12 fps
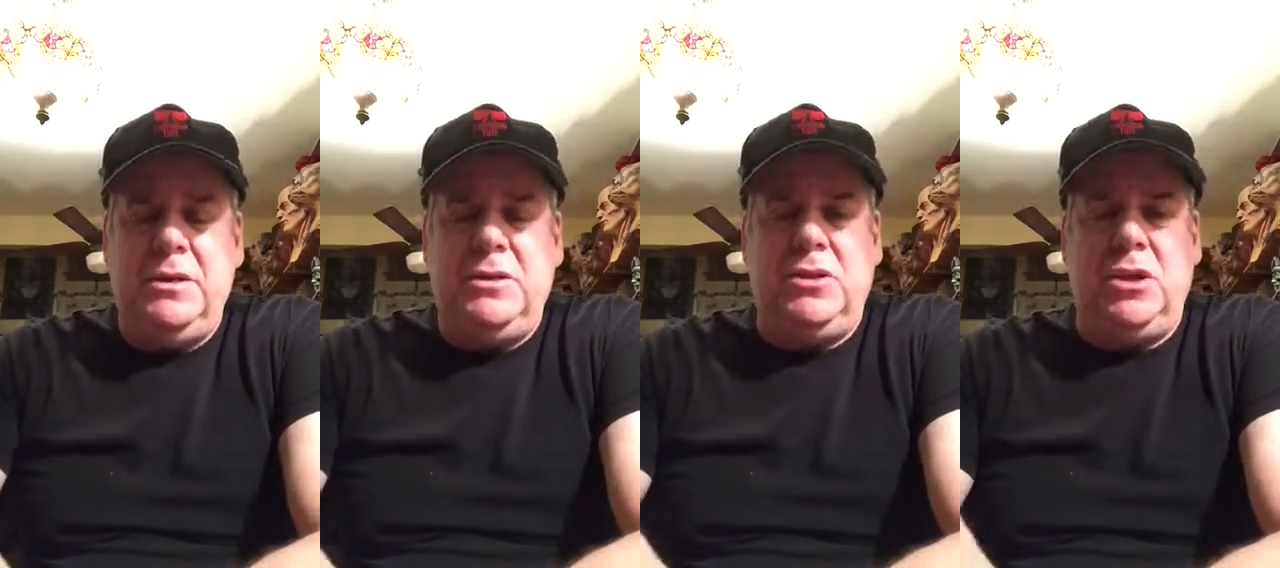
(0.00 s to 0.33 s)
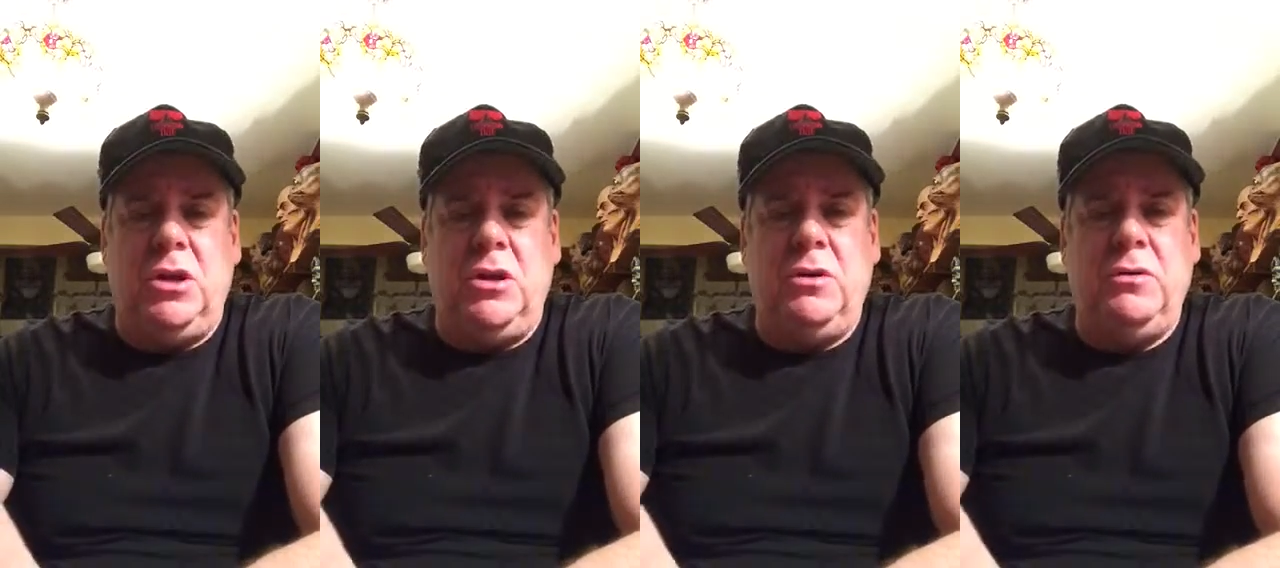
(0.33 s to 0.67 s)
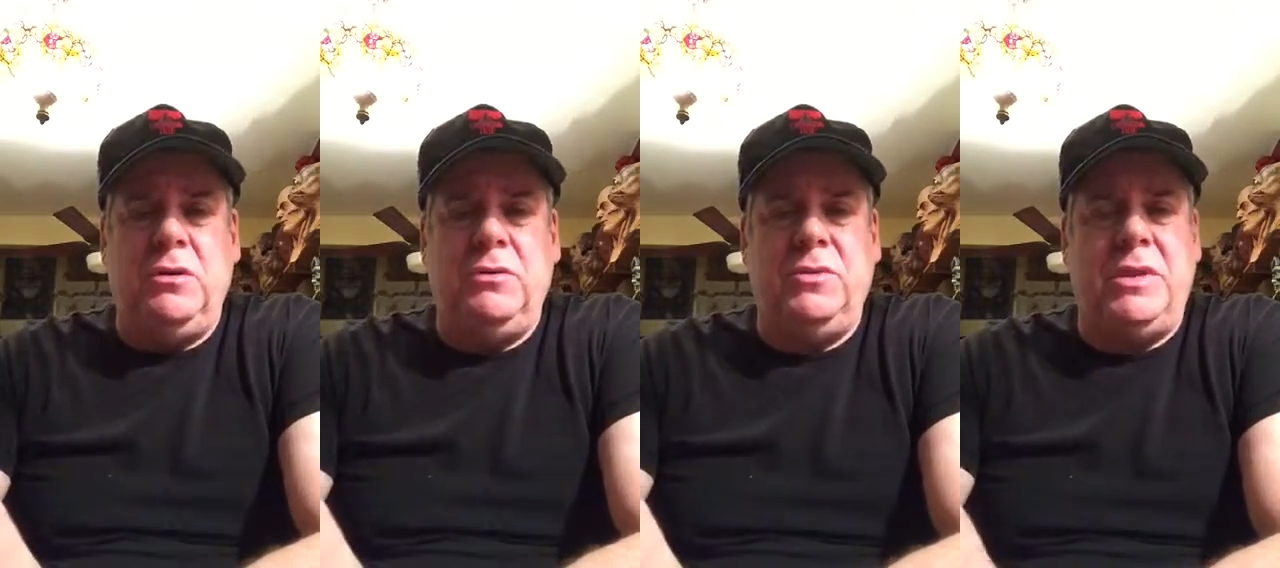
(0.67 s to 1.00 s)

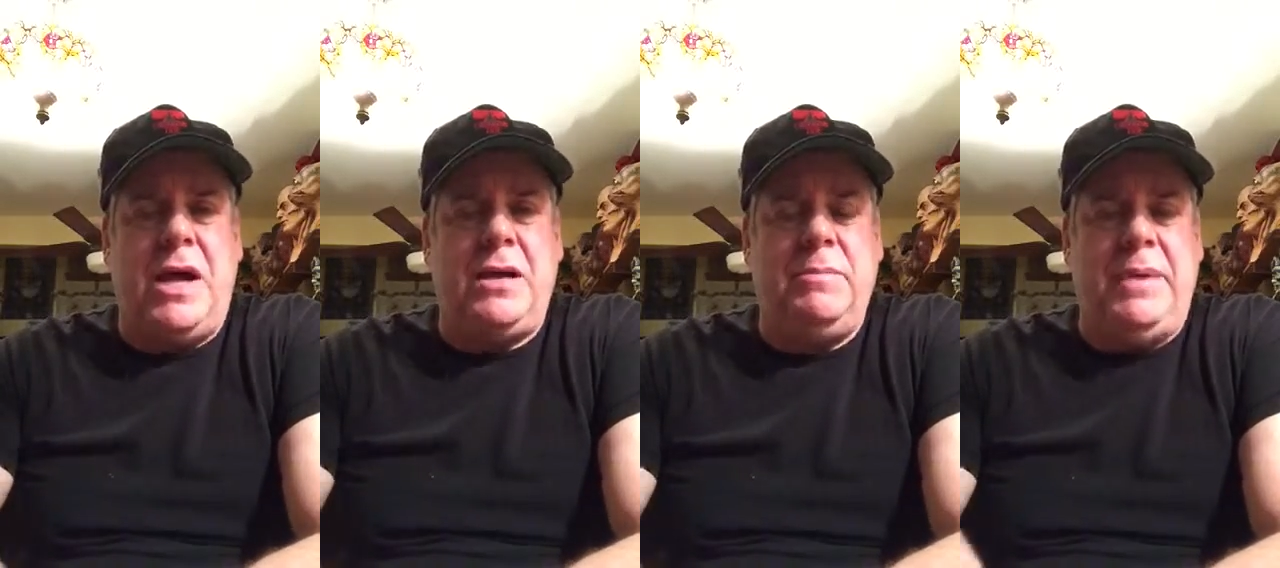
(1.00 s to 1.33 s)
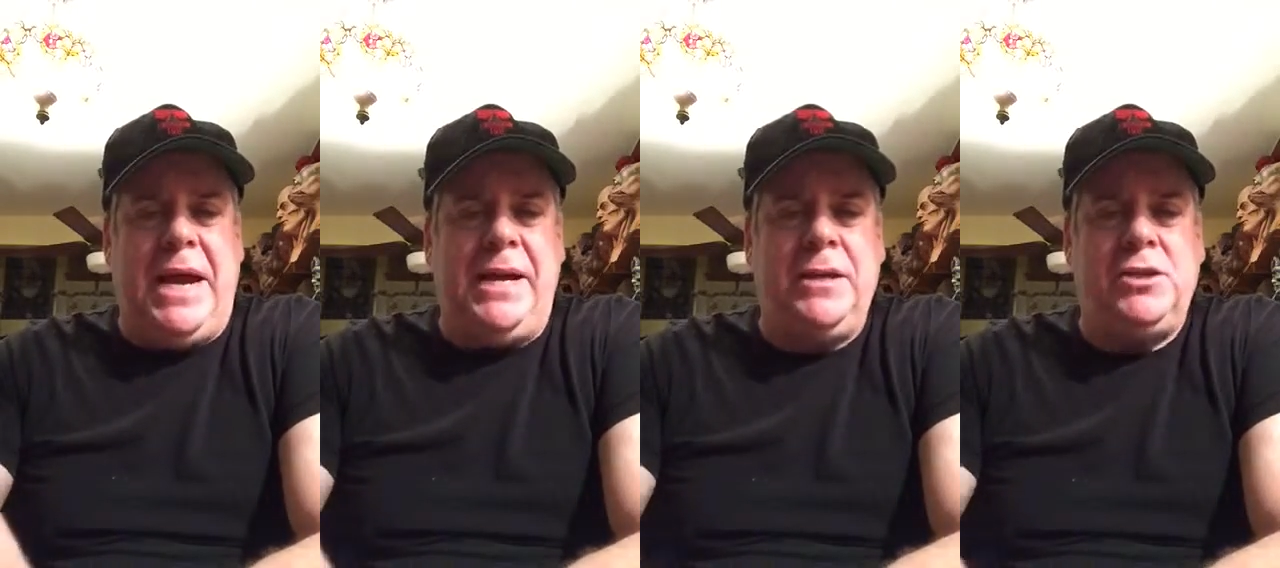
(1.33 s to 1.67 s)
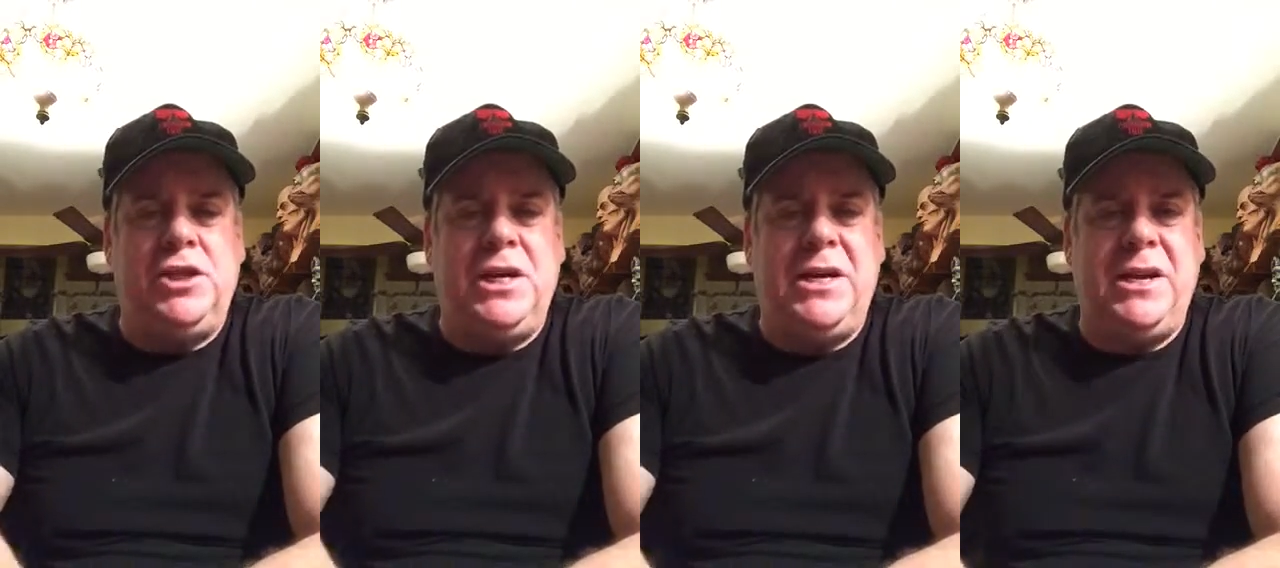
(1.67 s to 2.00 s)
So without a bandage,
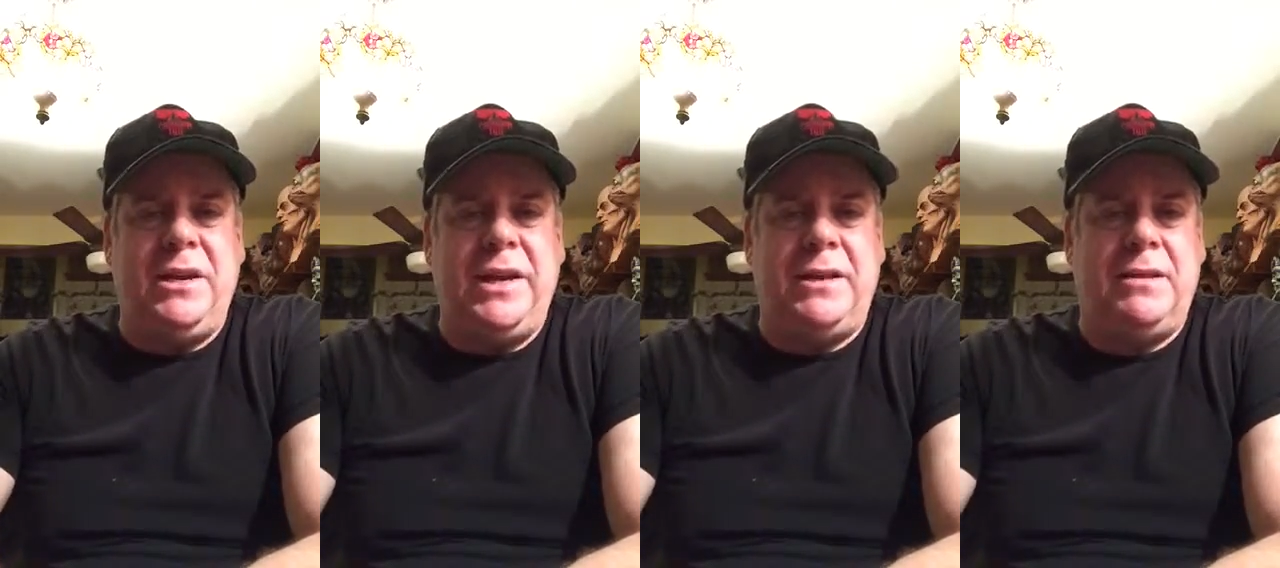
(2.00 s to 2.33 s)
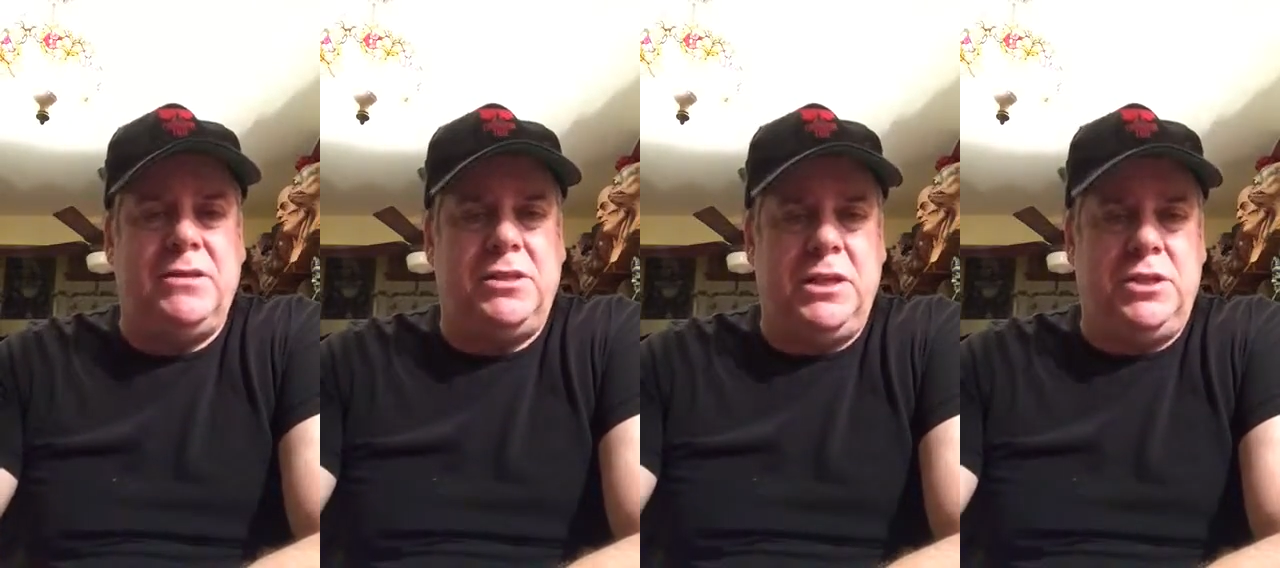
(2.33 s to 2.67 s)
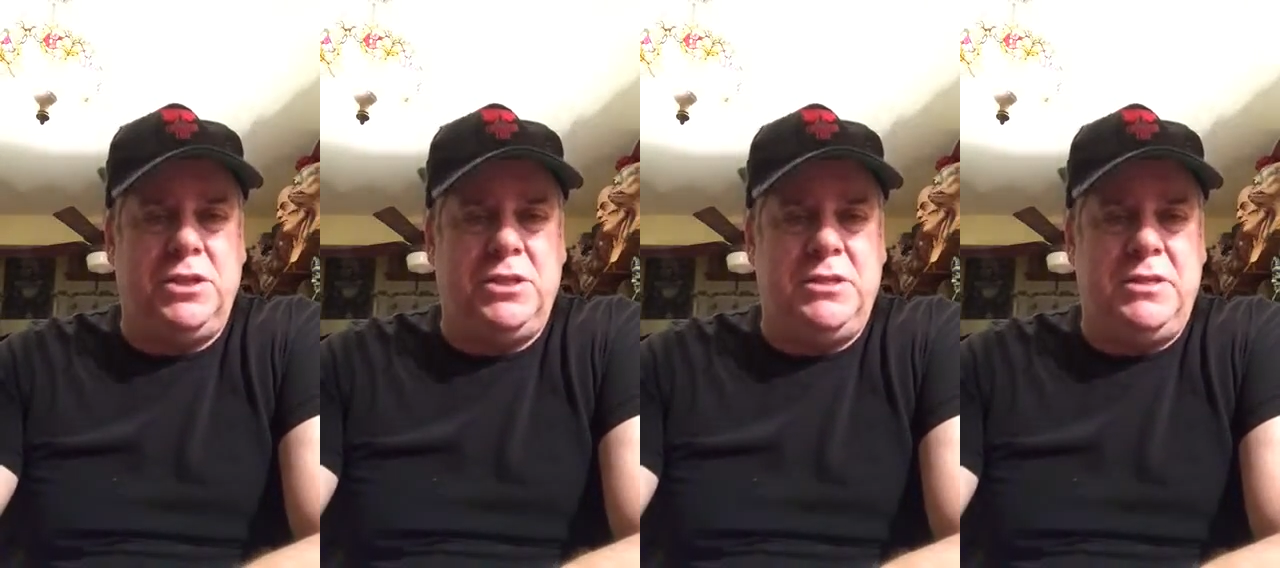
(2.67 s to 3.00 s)
she can lick the
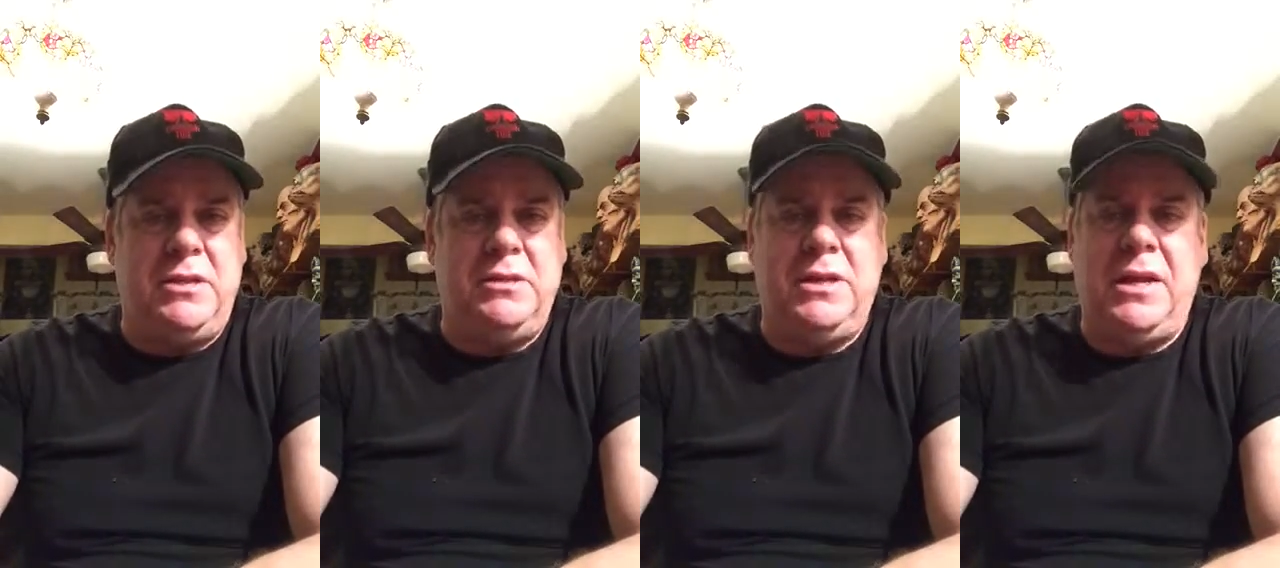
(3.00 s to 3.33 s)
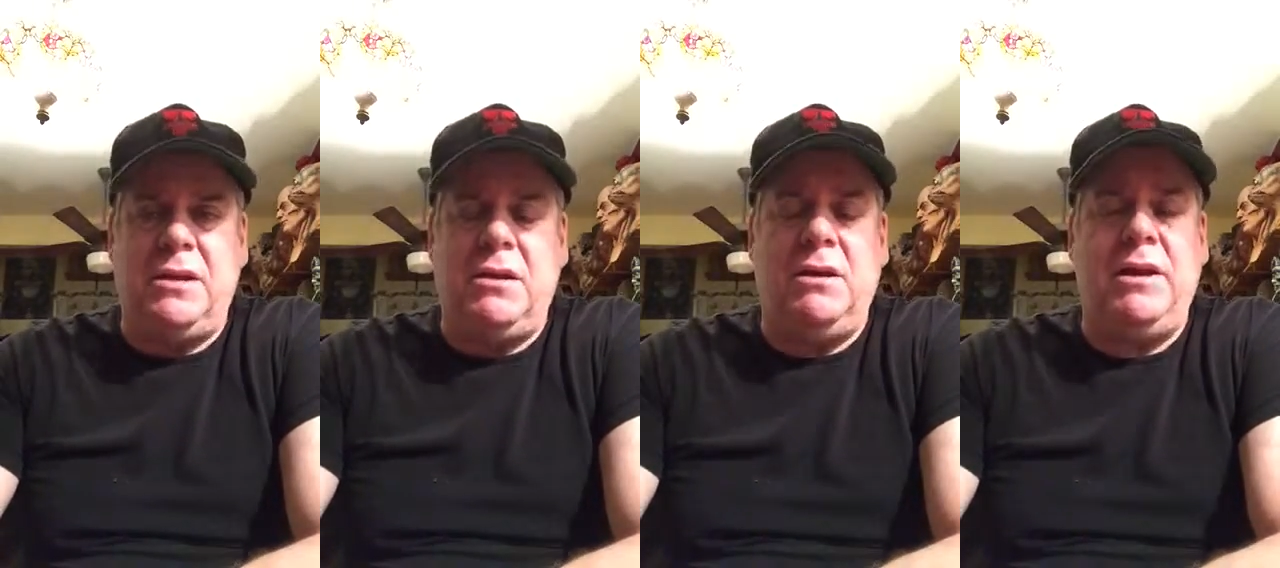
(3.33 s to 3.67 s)
stitches, and then that can